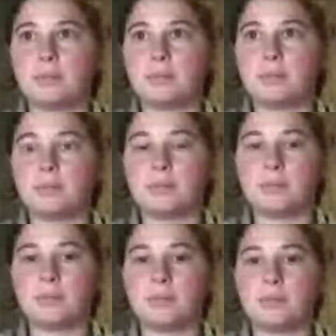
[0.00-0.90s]
Because
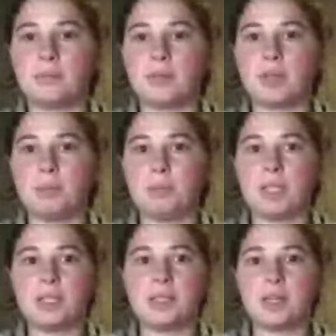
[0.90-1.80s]
that's great.
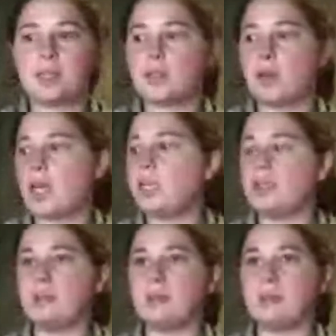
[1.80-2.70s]
That's super
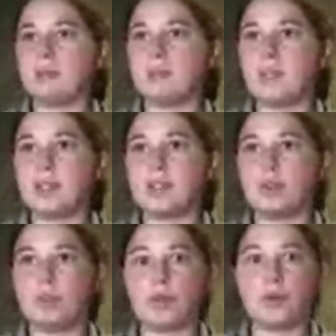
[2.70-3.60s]
cool.
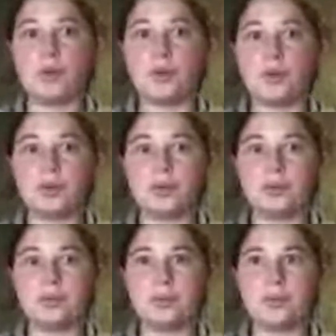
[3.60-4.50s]
I
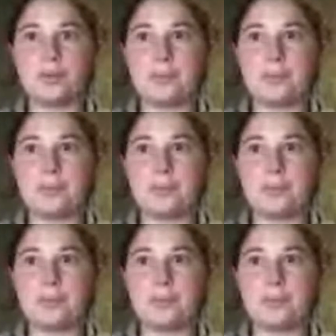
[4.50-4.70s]
love that.